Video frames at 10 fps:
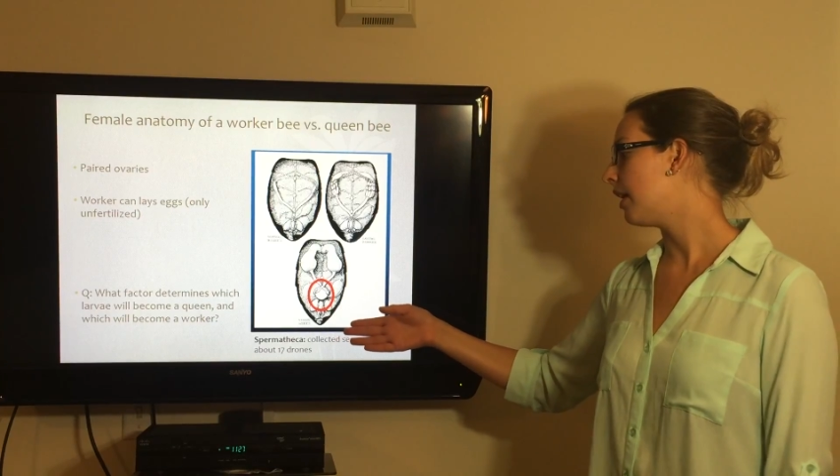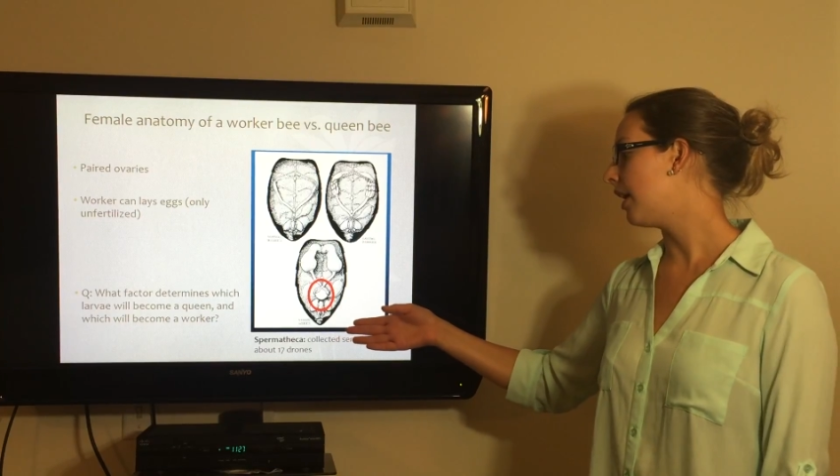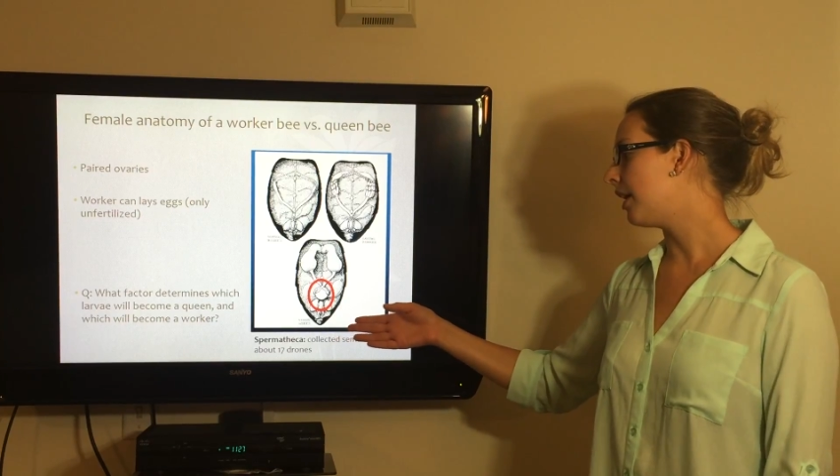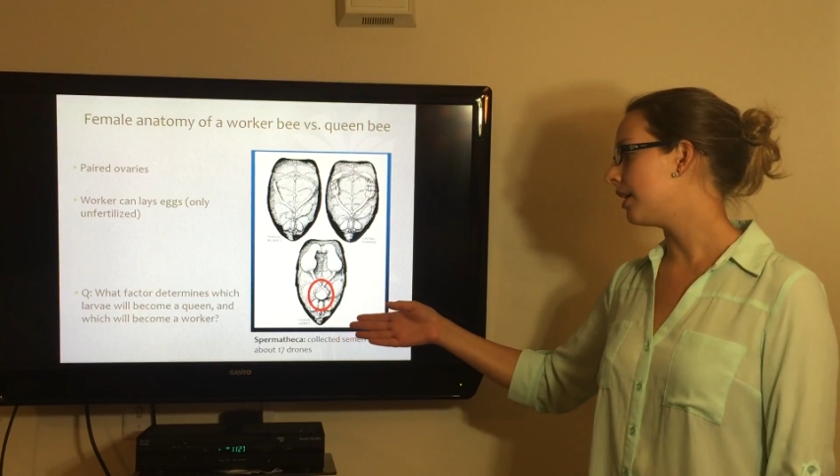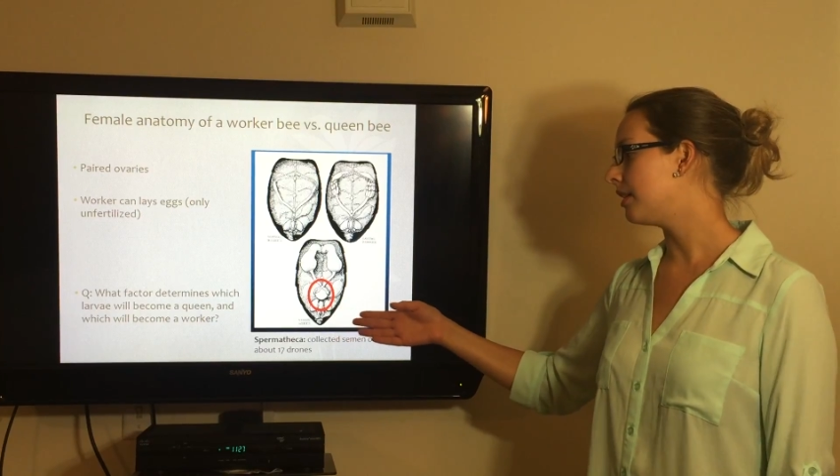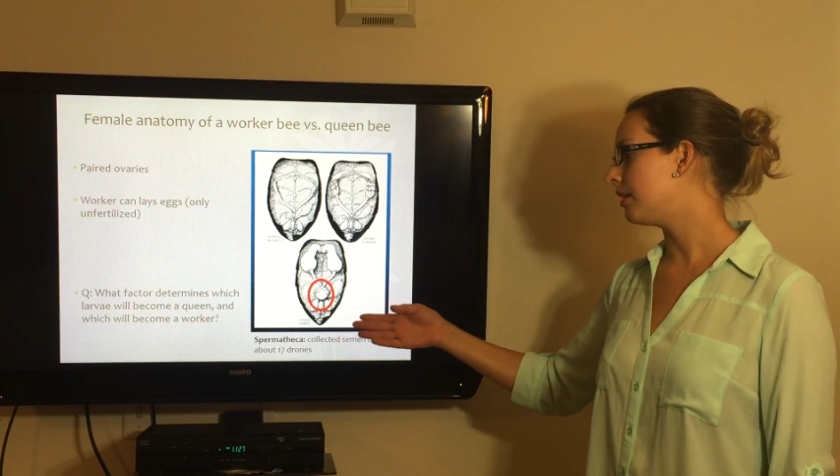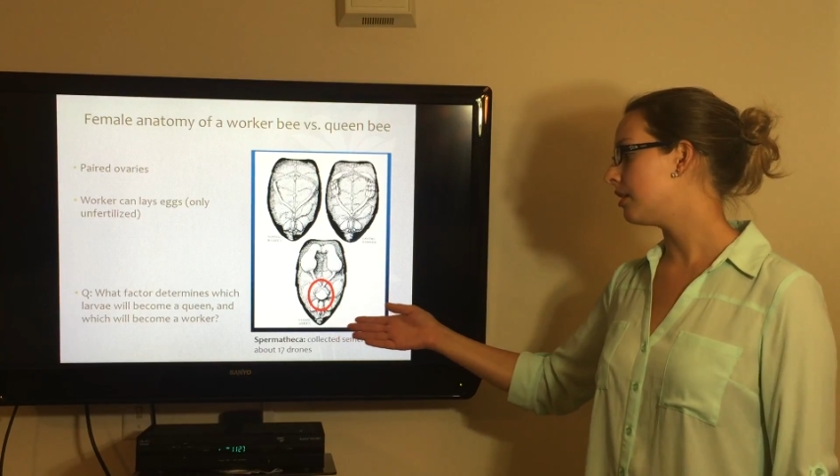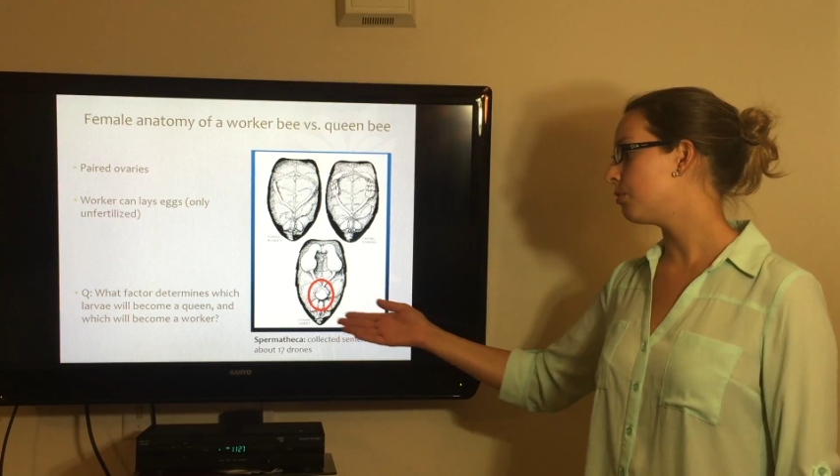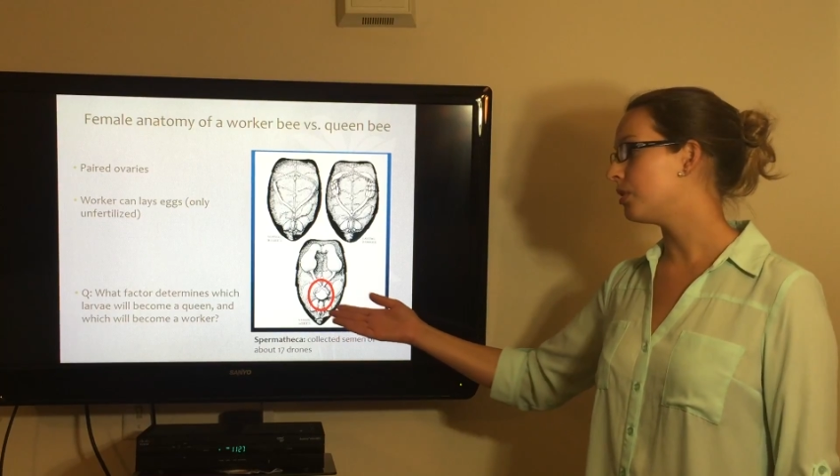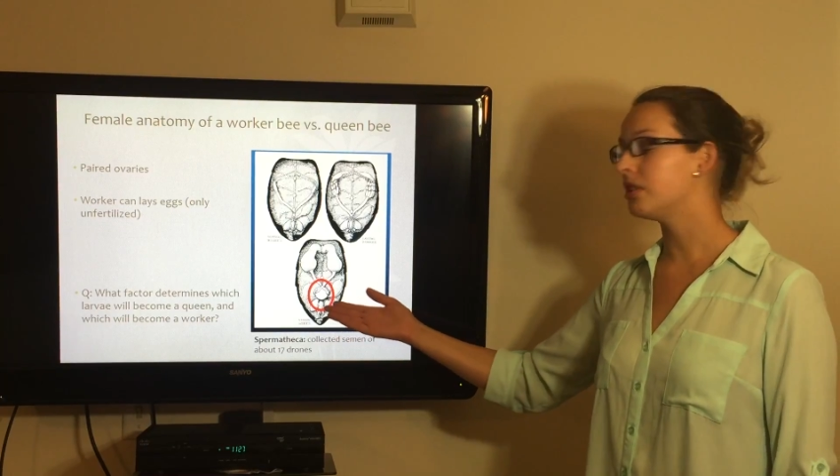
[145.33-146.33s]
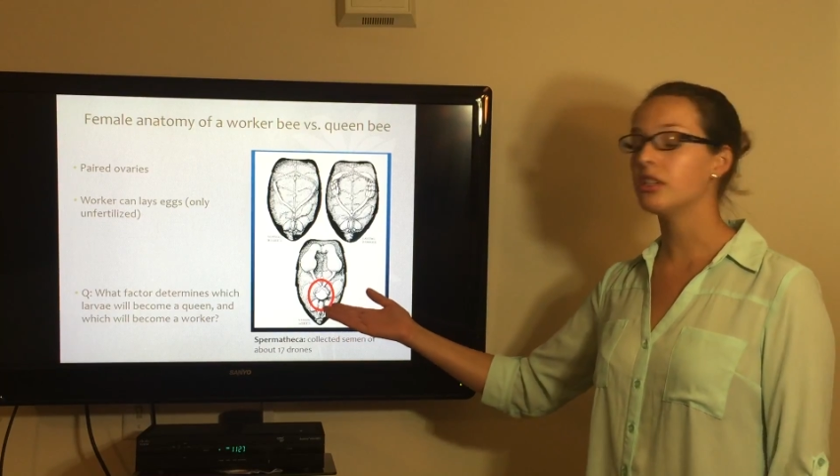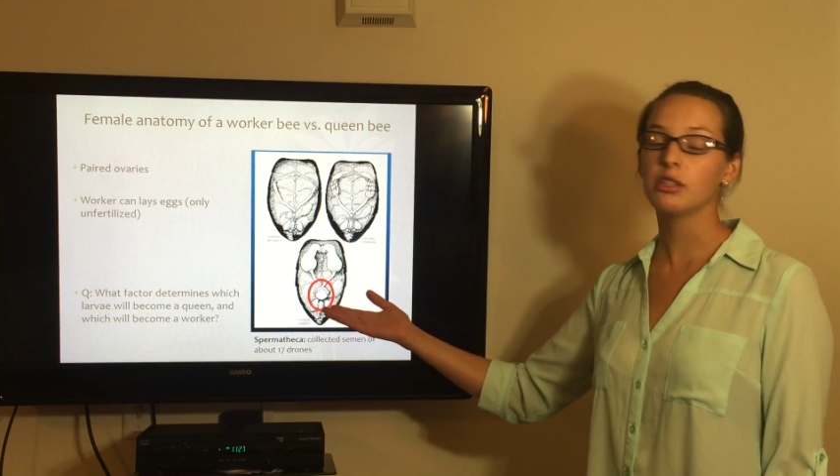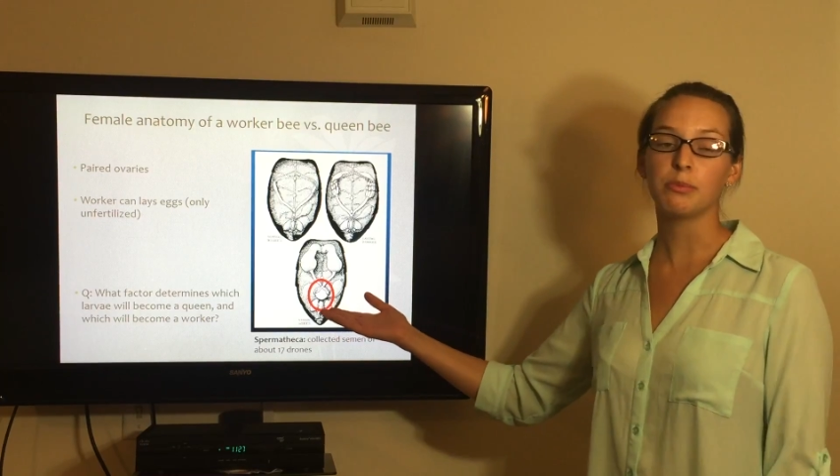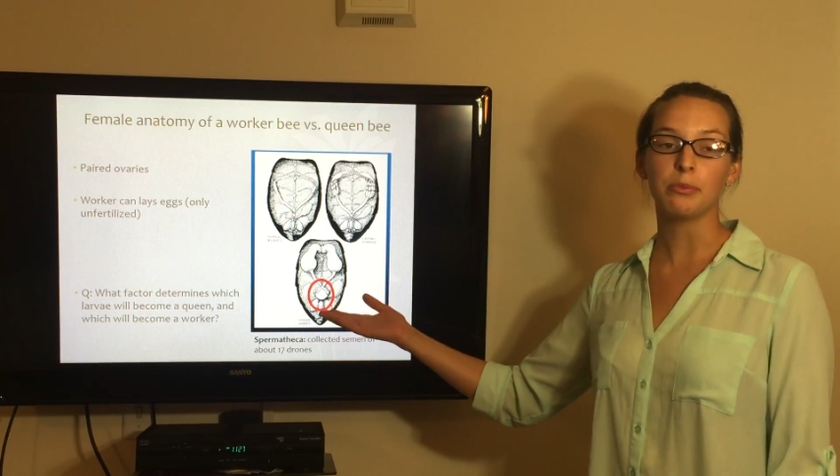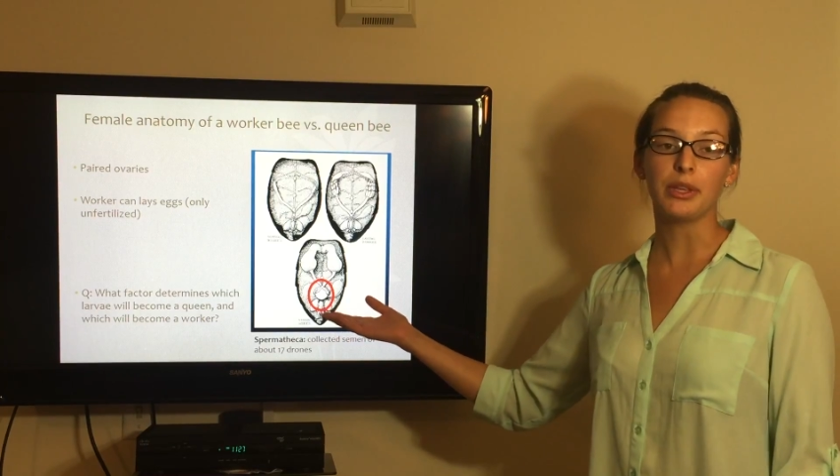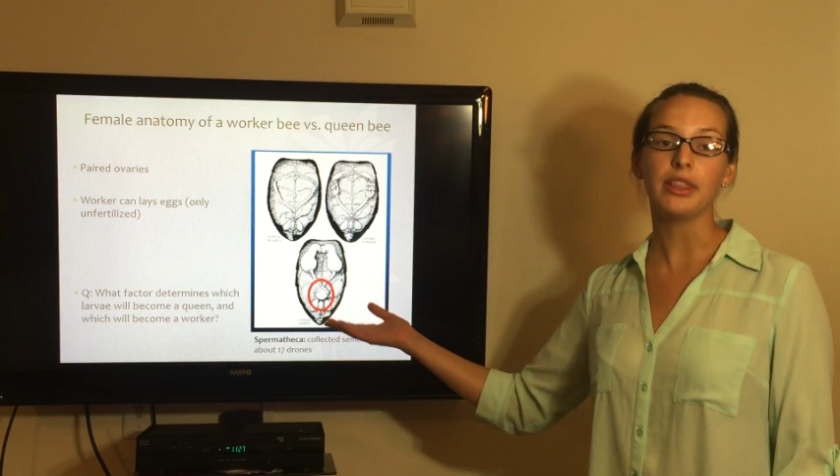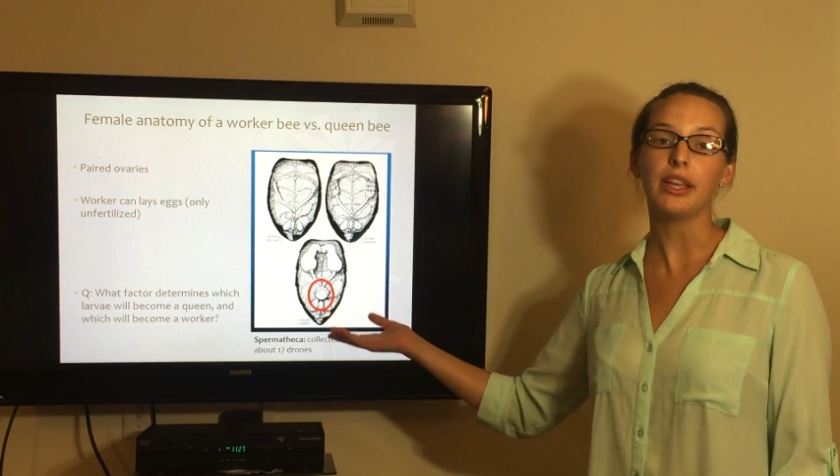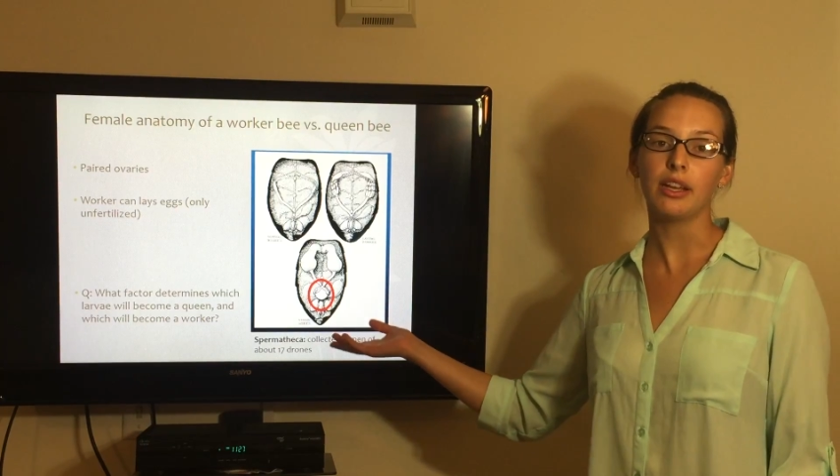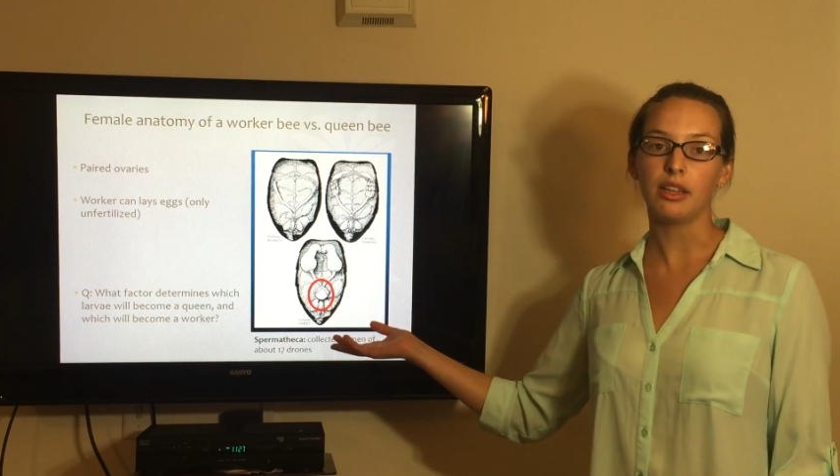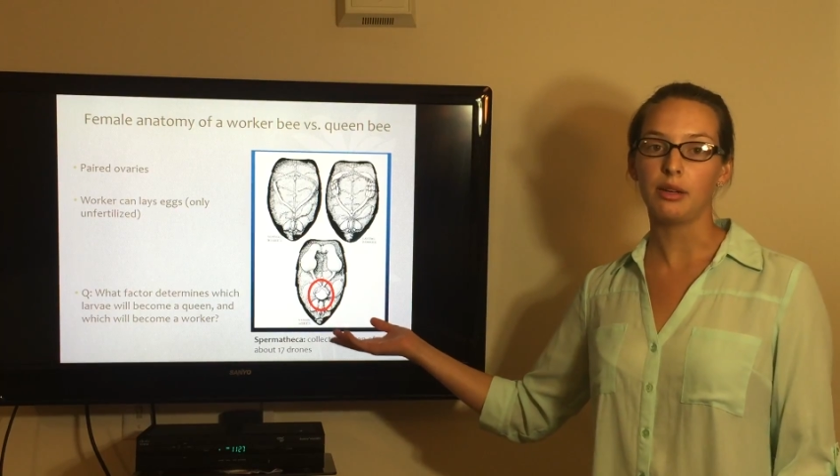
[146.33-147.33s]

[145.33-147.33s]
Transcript: and this one is the spermatheca